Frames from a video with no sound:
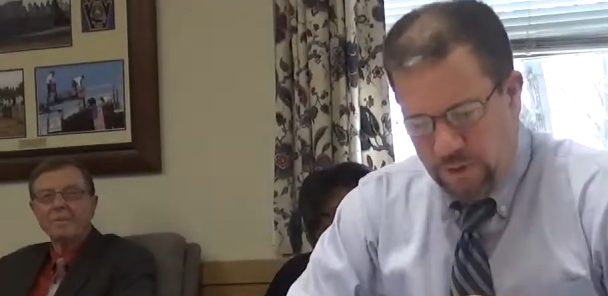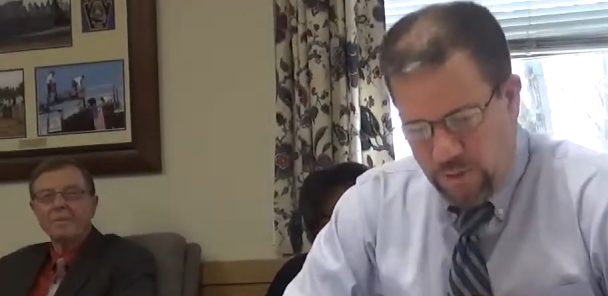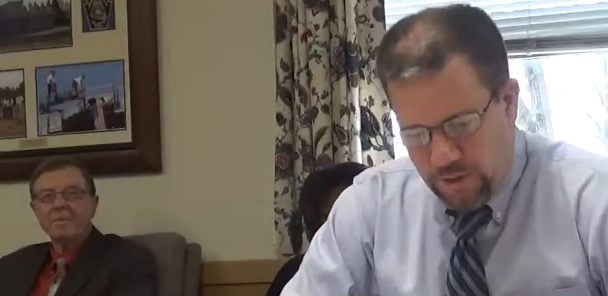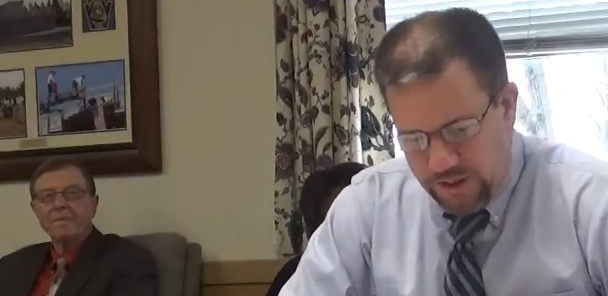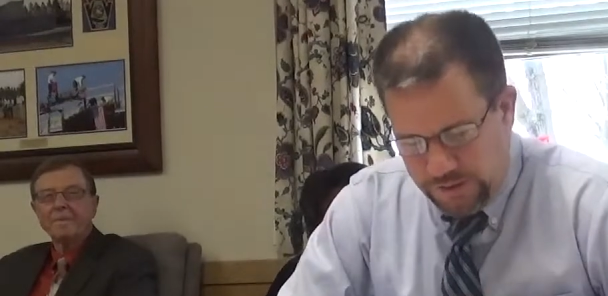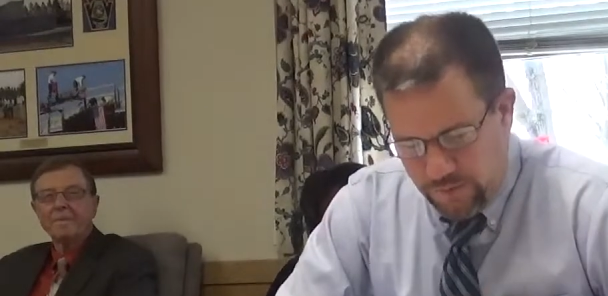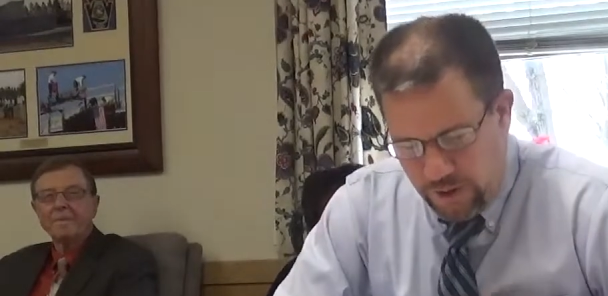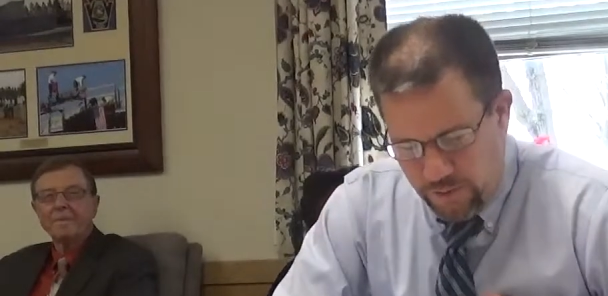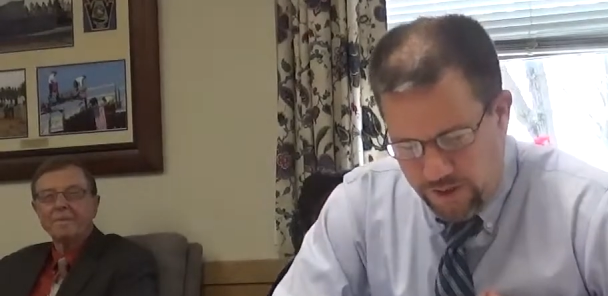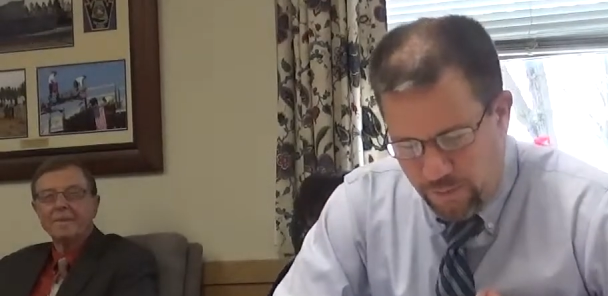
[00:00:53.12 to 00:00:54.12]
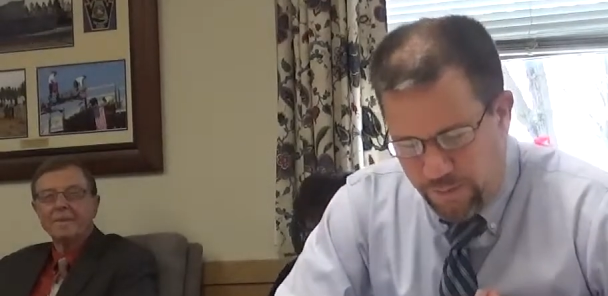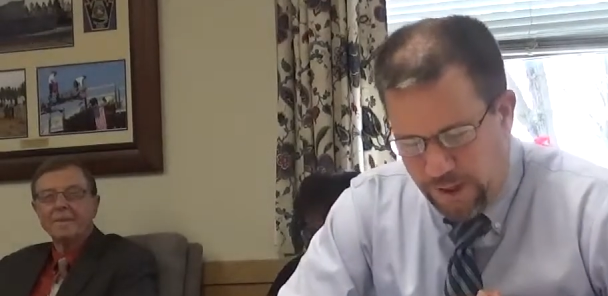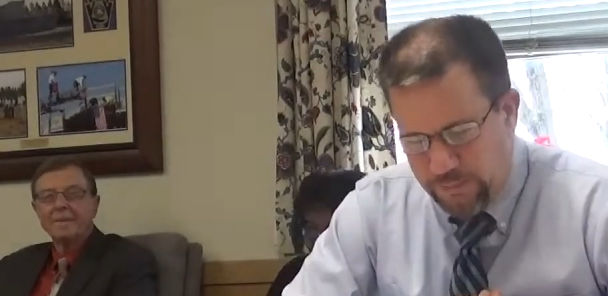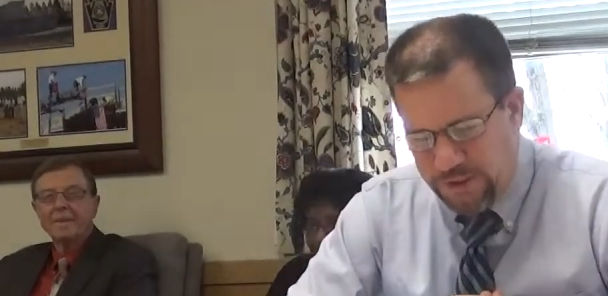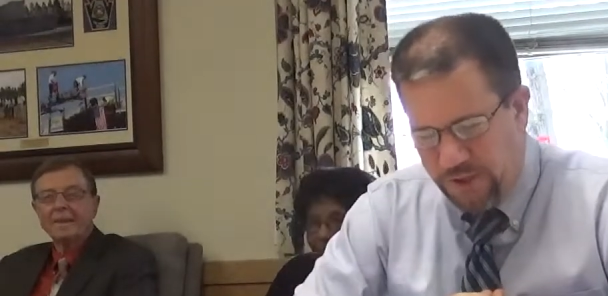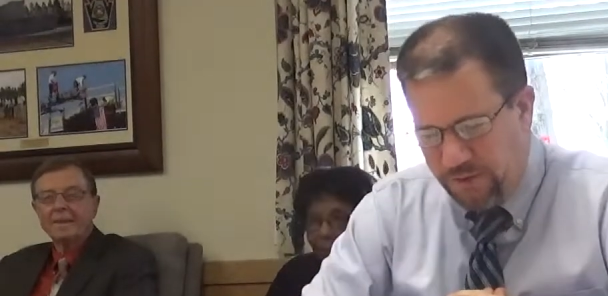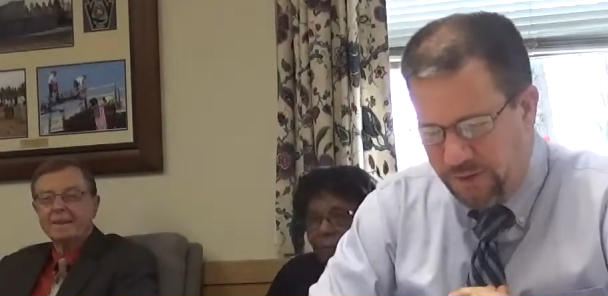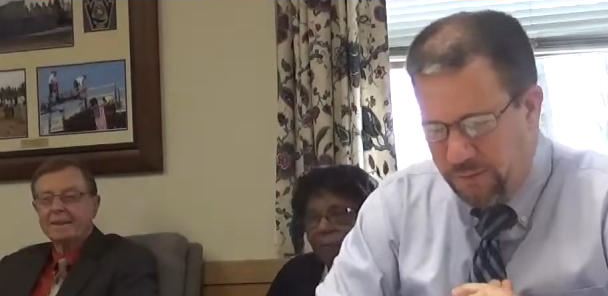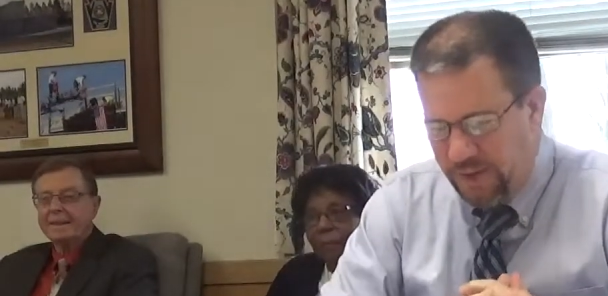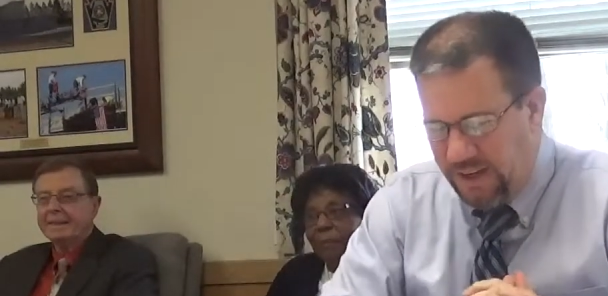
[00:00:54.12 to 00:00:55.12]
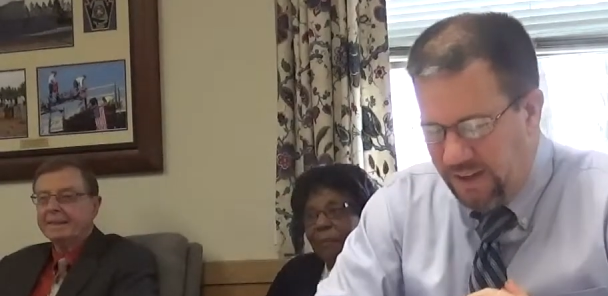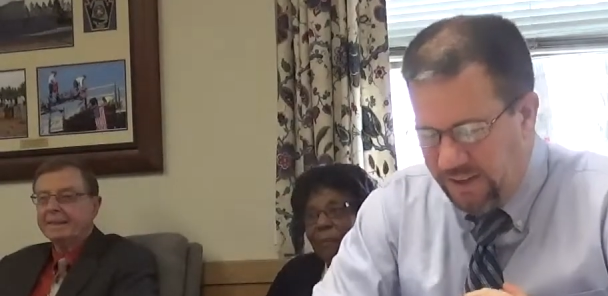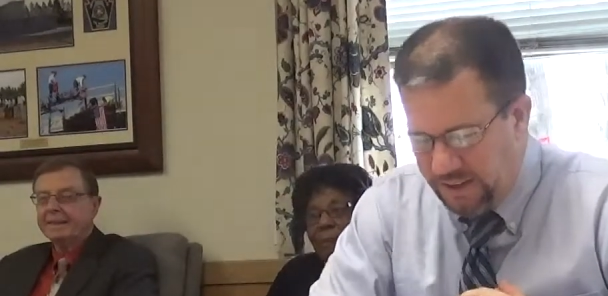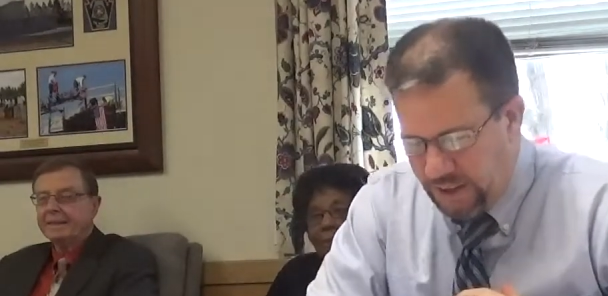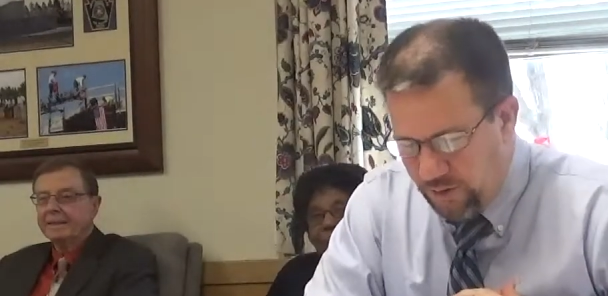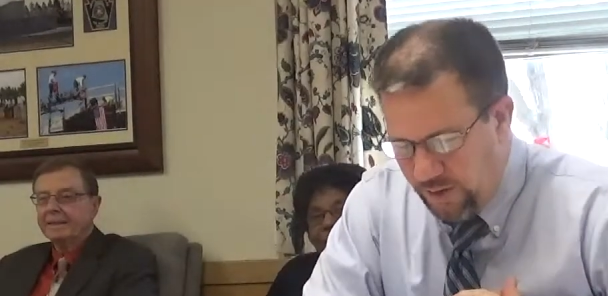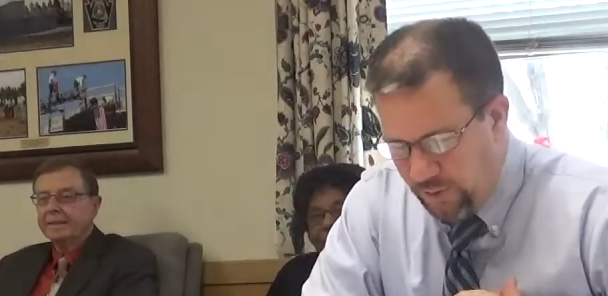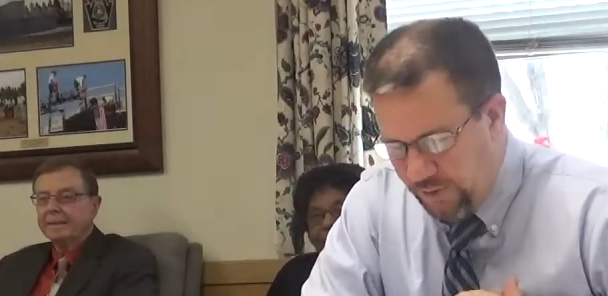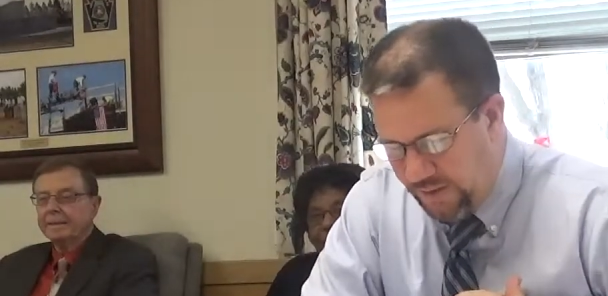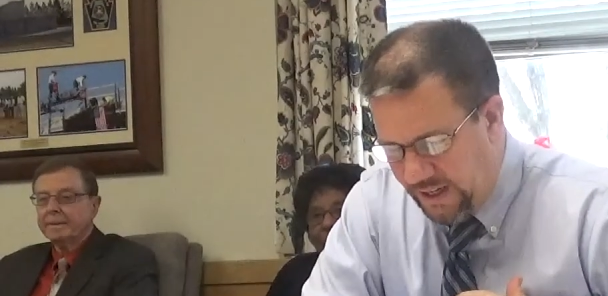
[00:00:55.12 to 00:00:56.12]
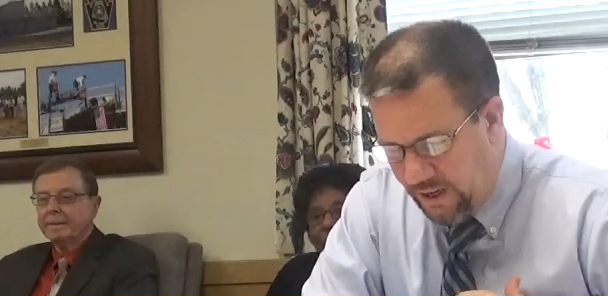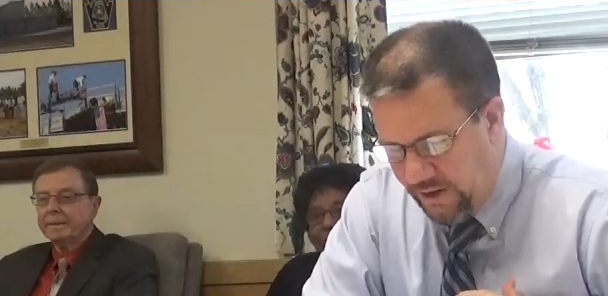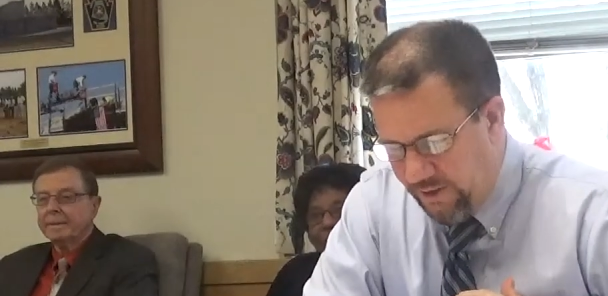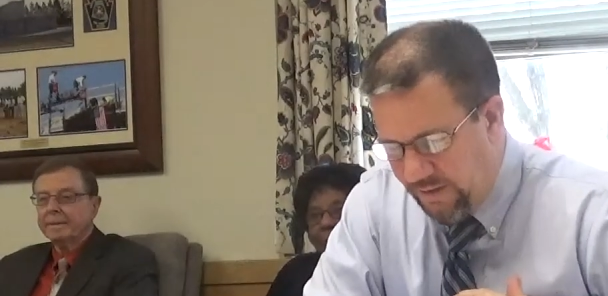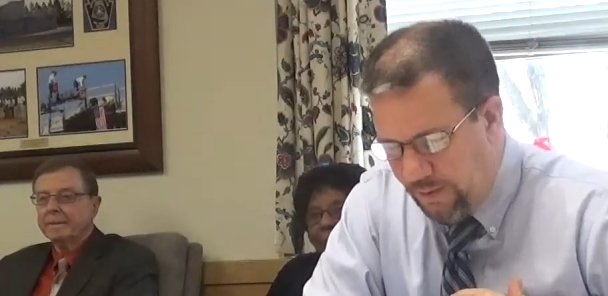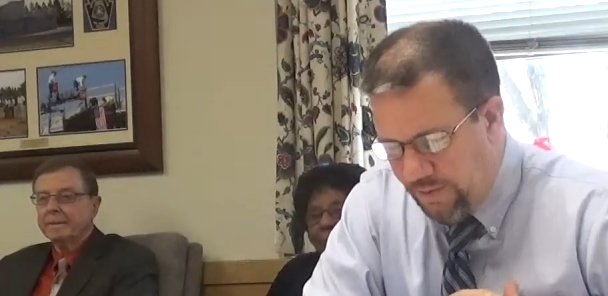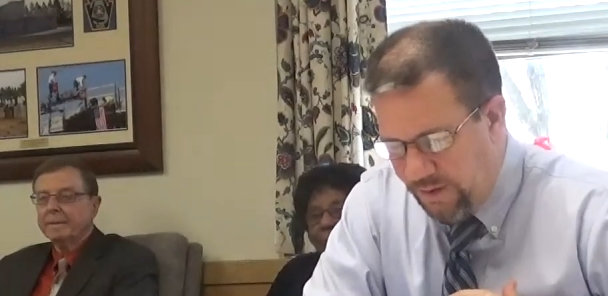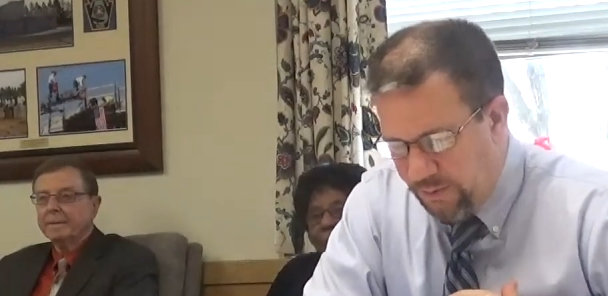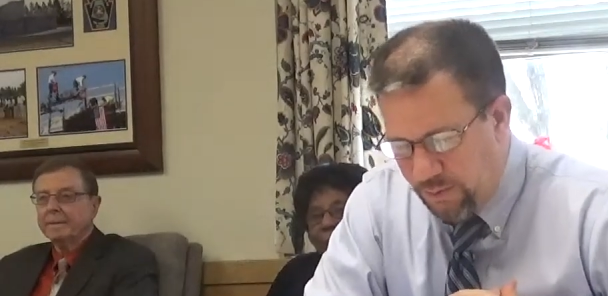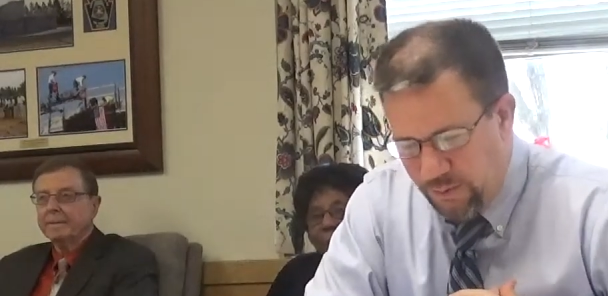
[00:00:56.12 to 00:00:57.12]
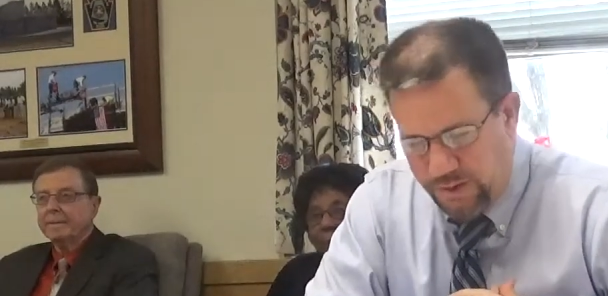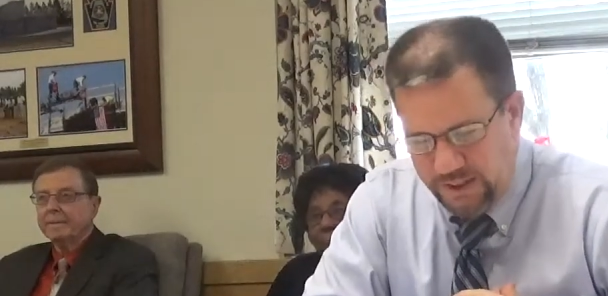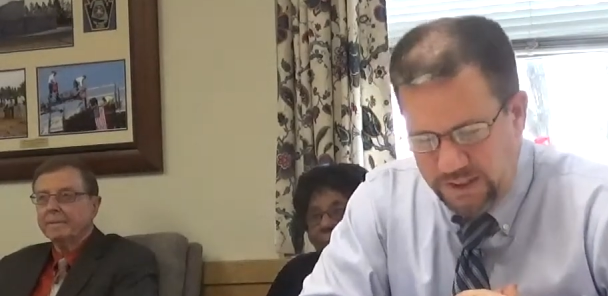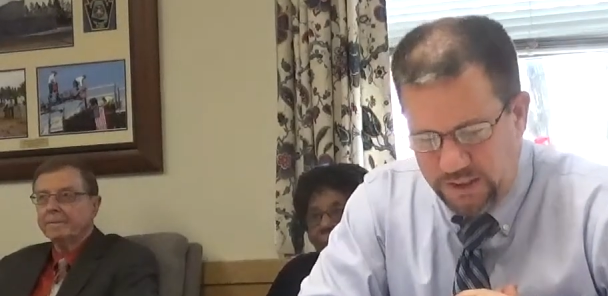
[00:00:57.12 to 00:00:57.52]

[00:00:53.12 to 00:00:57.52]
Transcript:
Speaker 1: Whereas Robert L. Bob Sutherly began his career with the County of Lebanon employed as